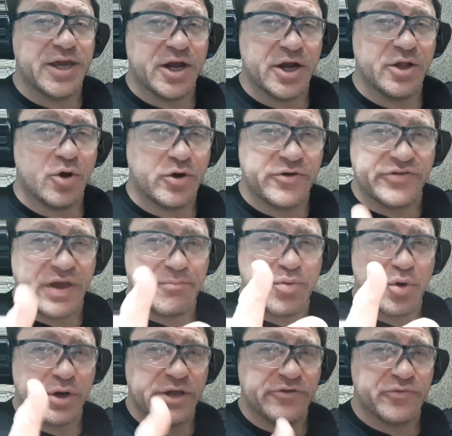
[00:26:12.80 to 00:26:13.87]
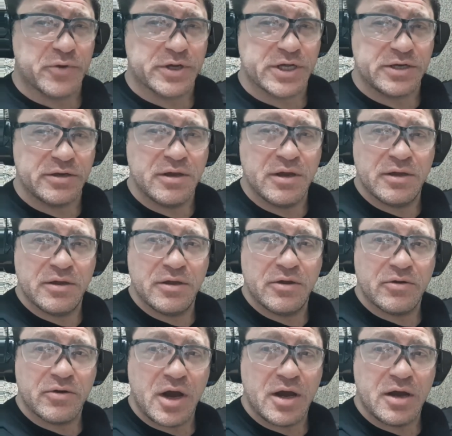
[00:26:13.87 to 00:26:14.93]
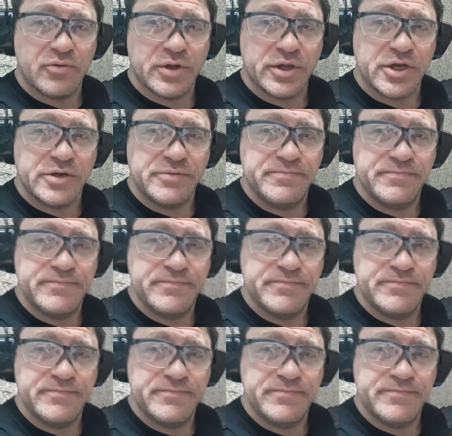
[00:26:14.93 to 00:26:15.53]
be carry load because that porting's working really good.